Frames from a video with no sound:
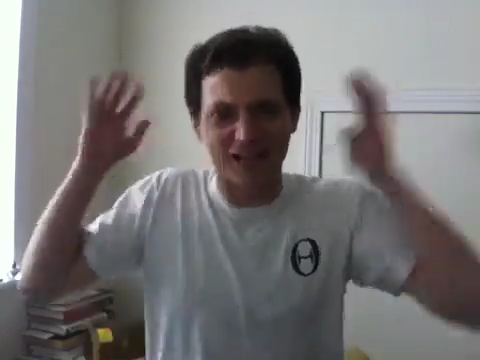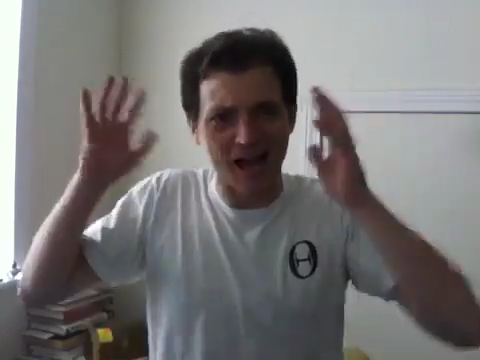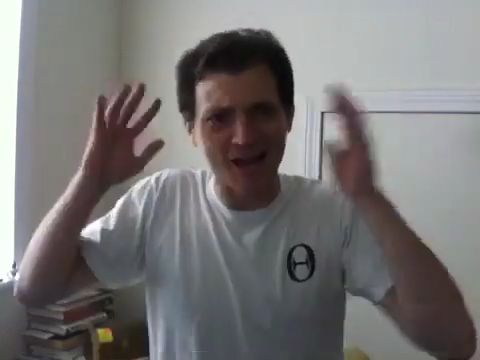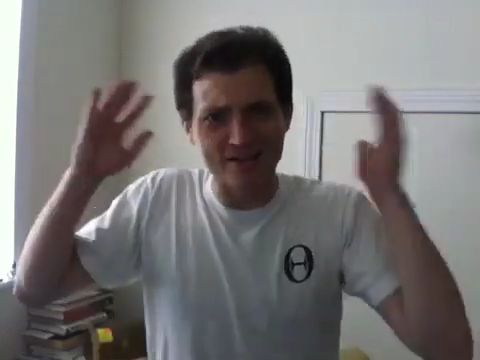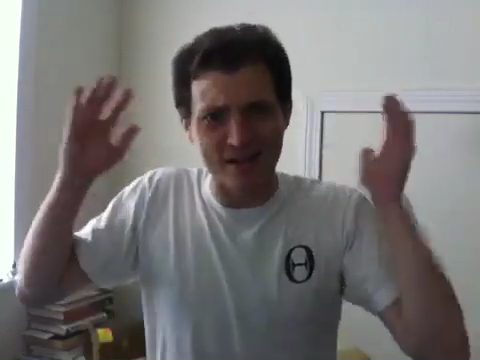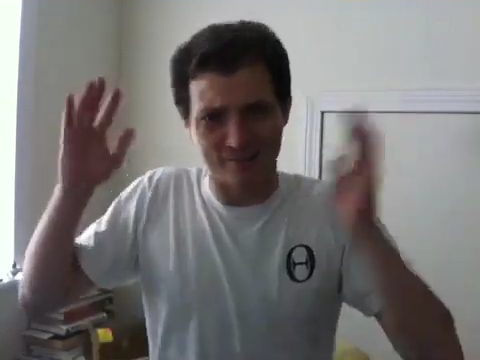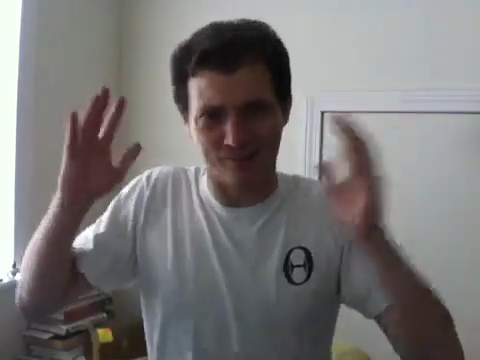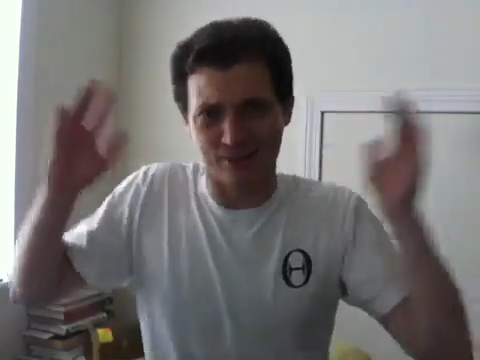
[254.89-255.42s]
I
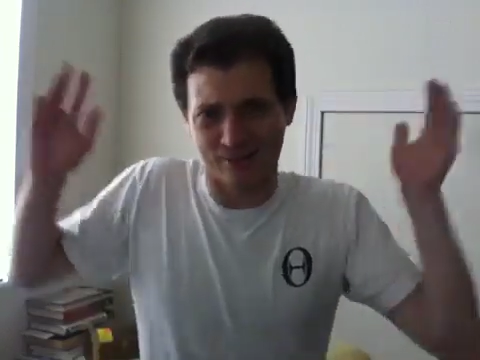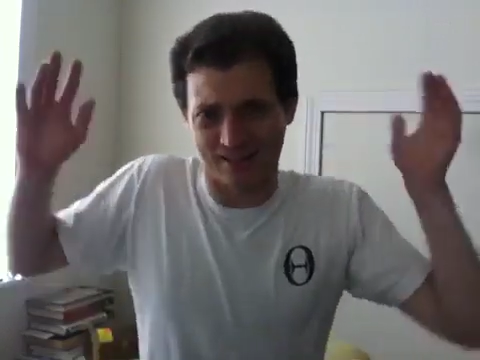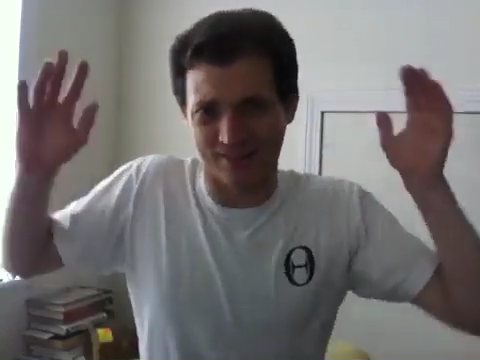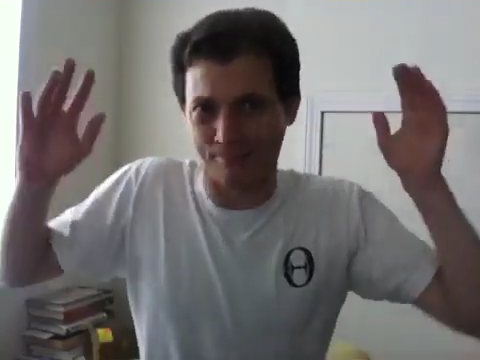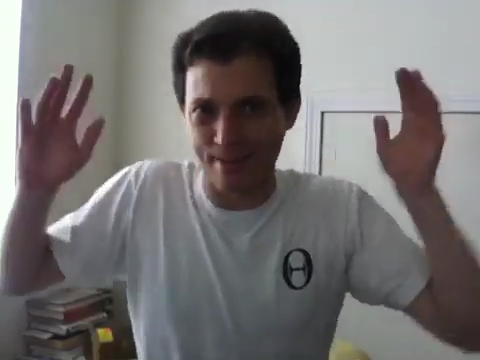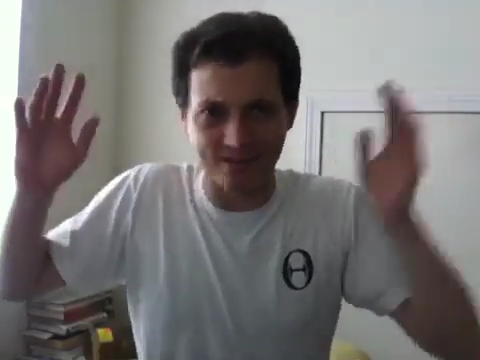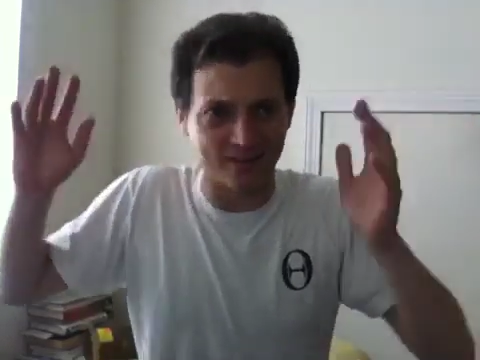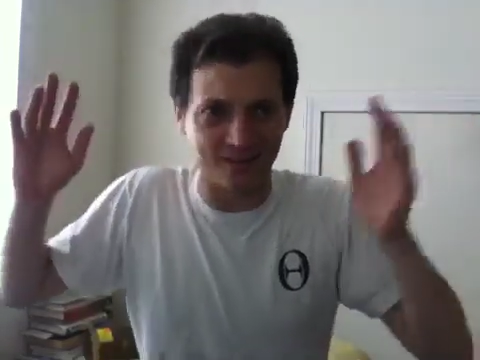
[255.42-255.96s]
never
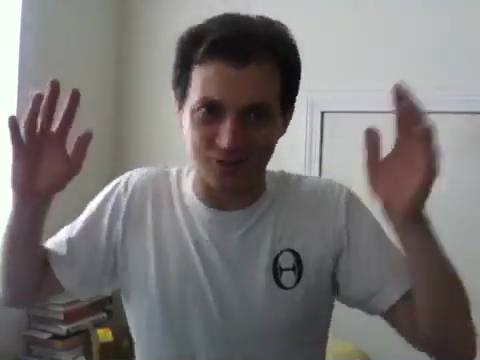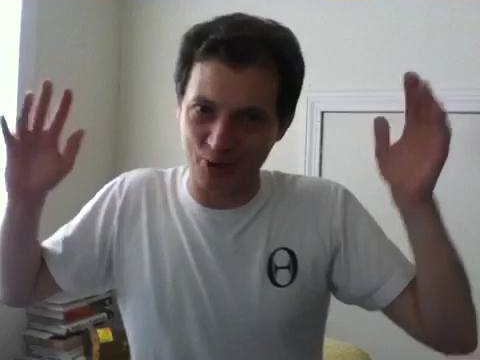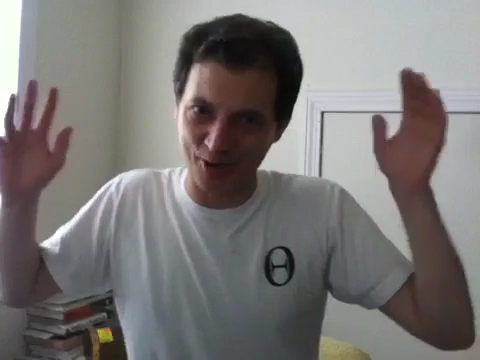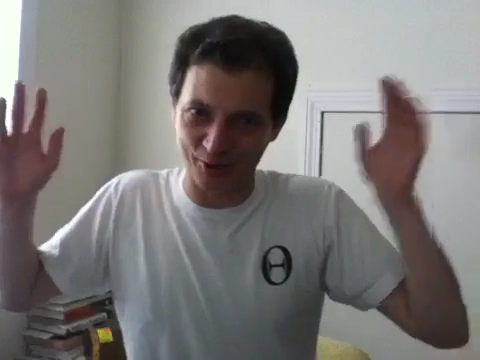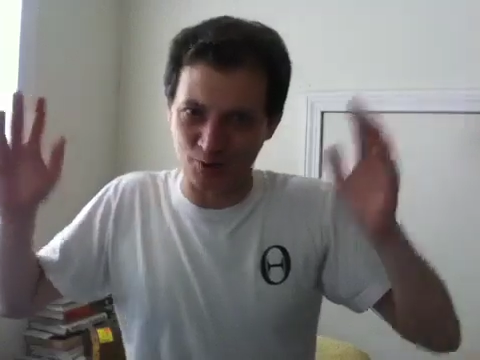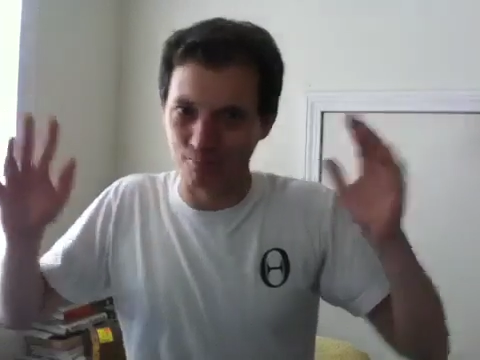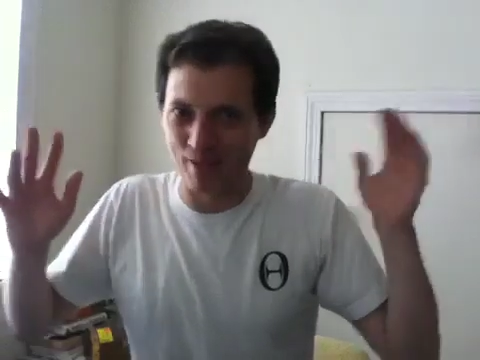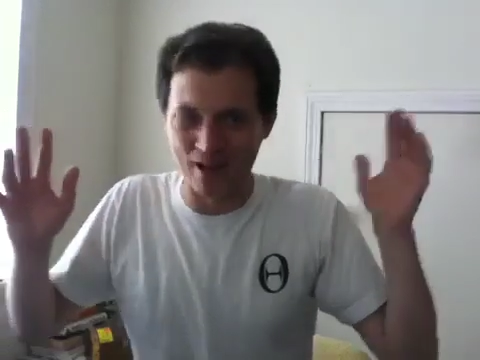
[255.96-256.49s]
expected Detroit
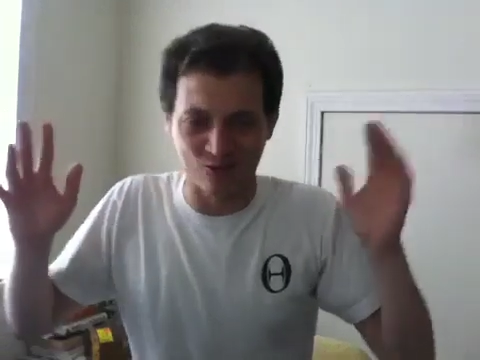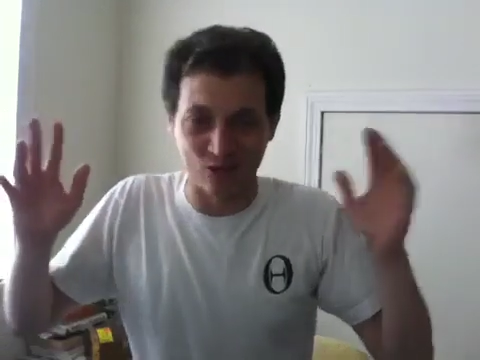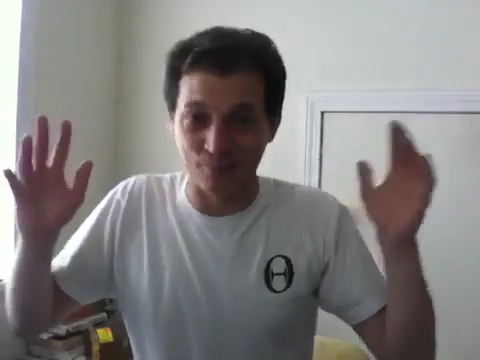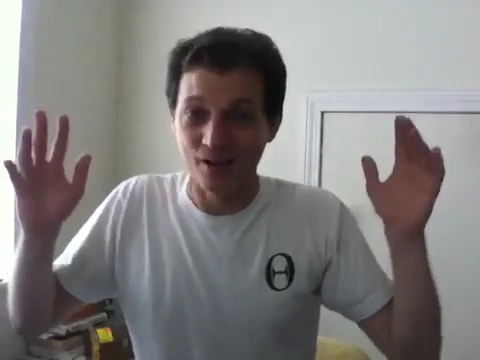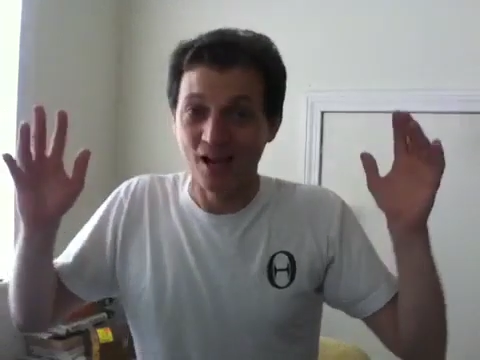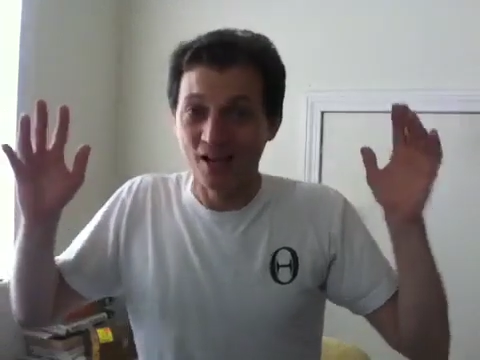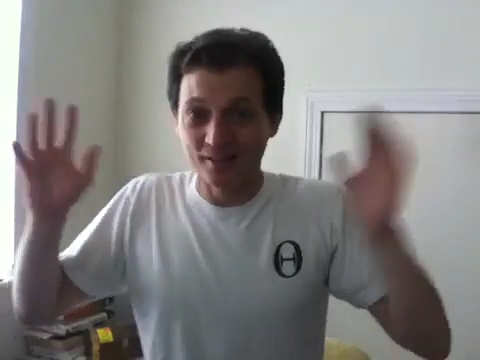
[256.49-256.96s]
to go bankrupt.